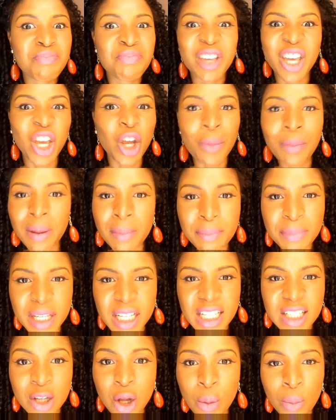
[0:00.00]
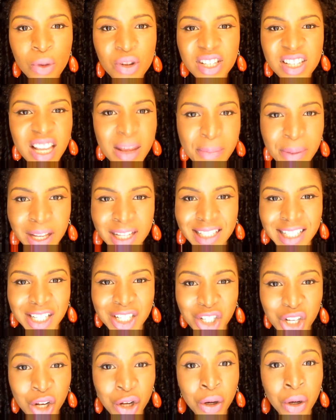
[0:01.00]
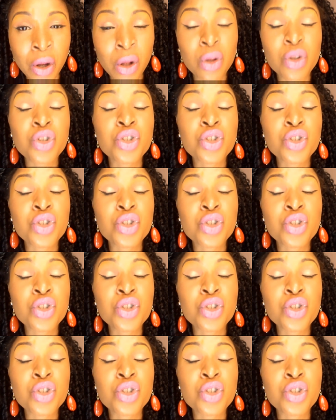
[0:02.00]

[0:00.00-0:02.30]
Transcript: human beings, Homo sapiens in general,